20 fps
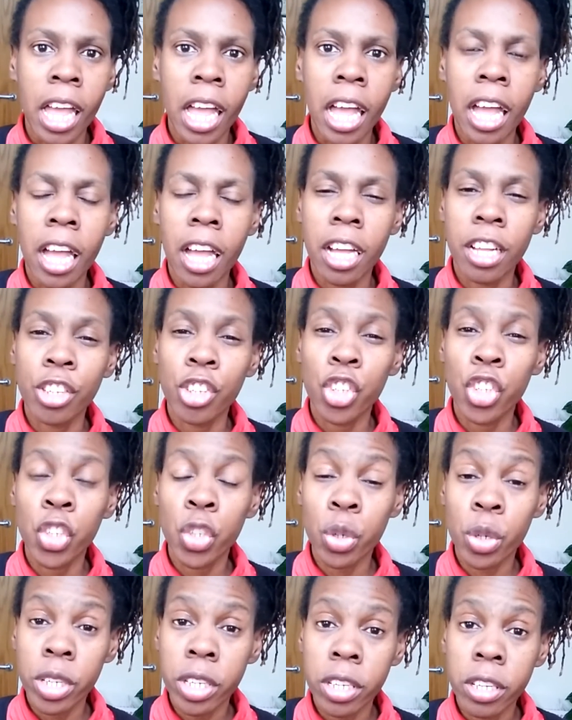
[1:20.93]
And
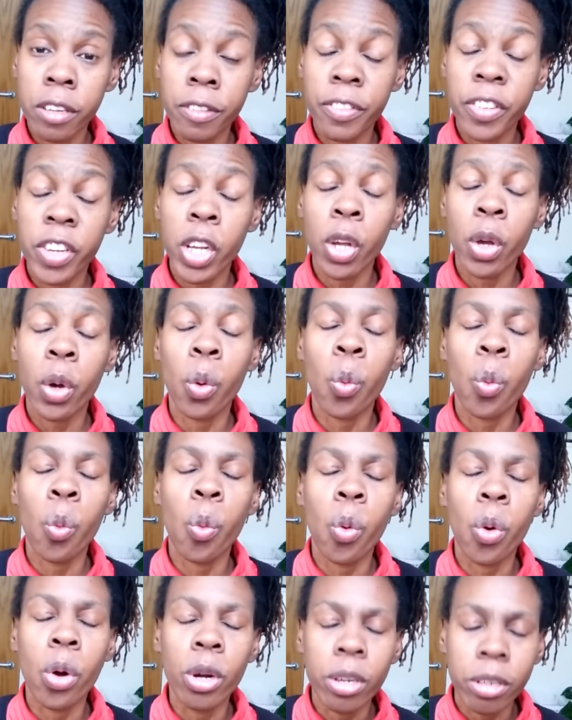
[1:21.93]
sure enough, it
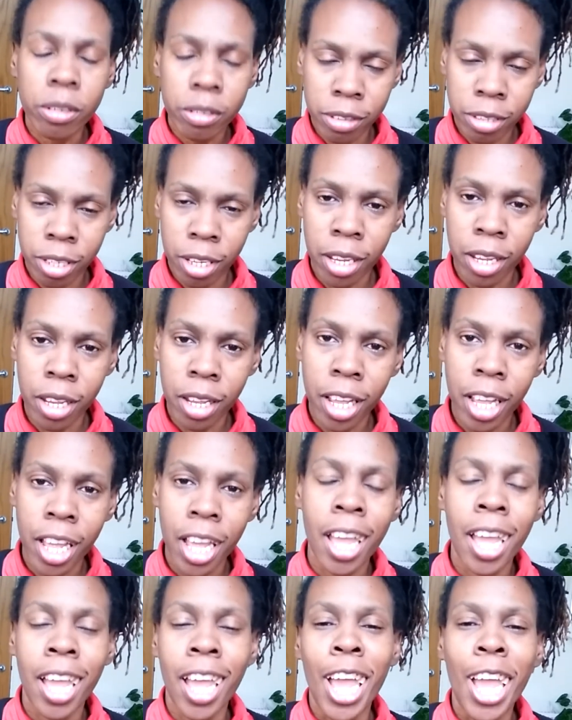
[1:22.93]
worked.
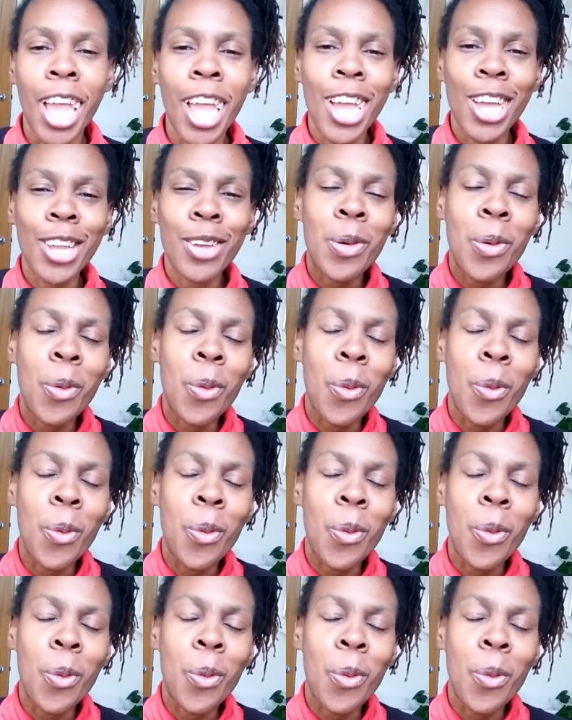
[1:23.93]
It